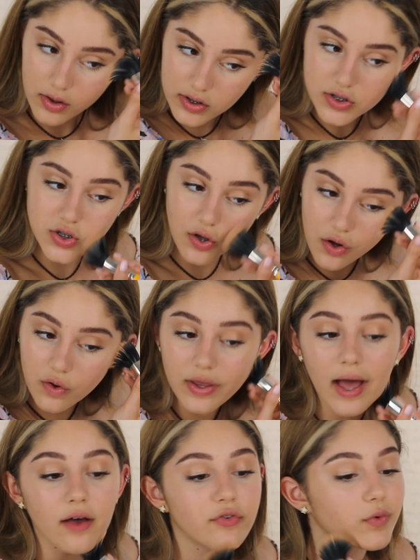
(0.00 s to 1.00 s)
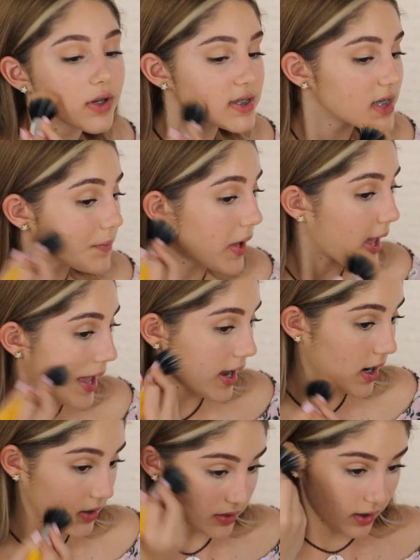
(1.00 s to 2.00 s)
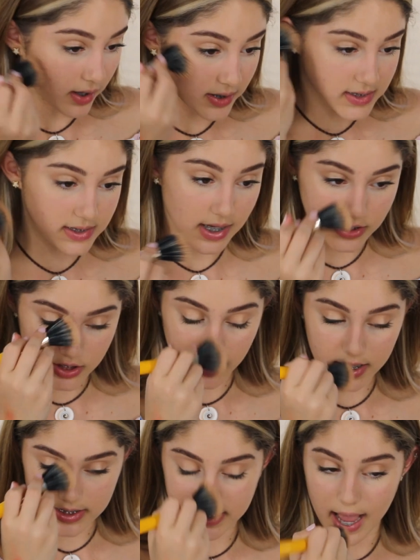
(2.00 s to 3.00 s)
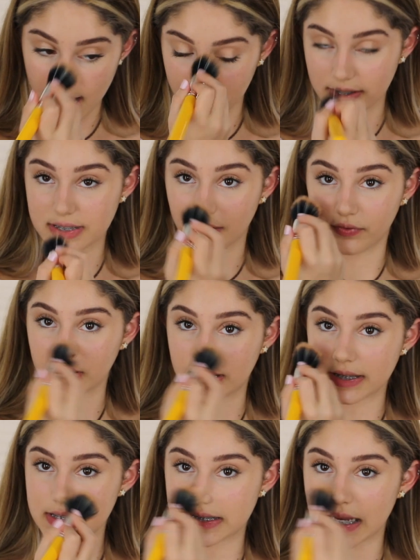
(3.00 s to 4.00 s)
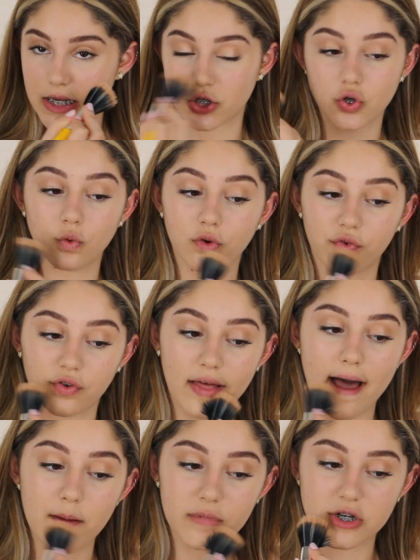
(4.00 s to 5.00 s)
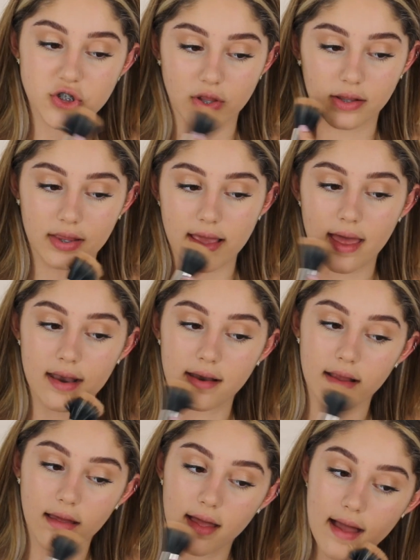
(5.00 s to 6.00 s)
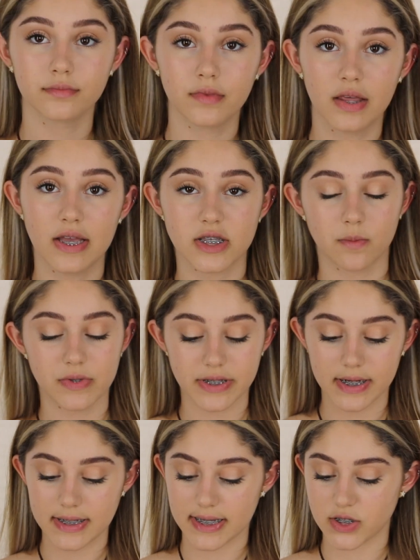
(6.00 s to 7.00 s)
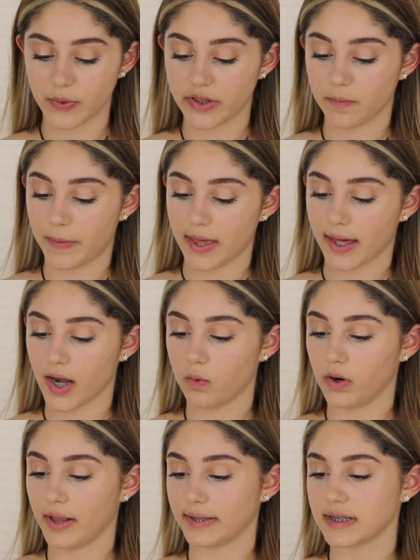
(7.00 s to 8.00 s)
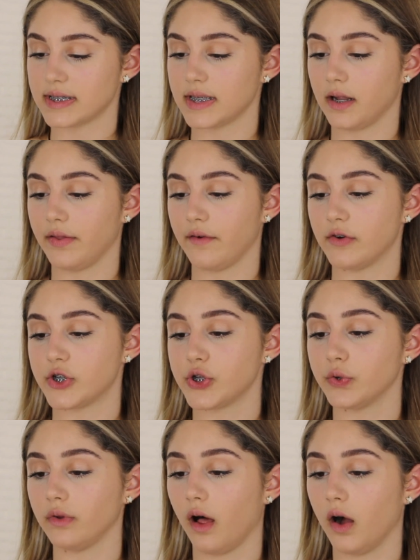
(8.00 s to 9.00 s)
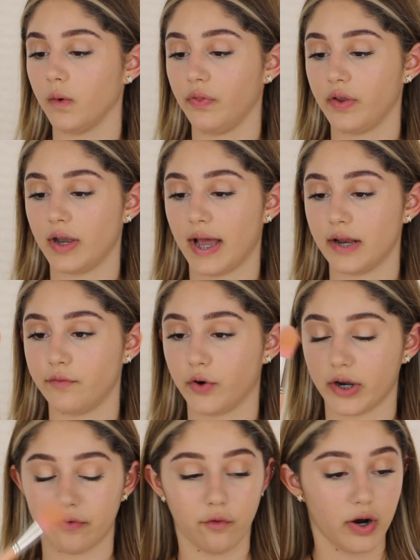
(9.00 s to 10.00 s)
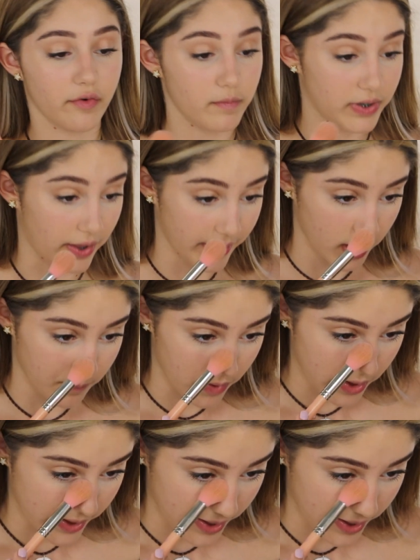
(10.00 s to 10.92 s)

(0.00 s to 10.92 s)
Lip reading: So yeah, if you want to see how my hair looks because I just got it dyed, then definitely stay tuned for that. I'm going to show that at the end. So I'm just going to dust away the bake. I don't want that to sit on there for too long with the 944 from Delium.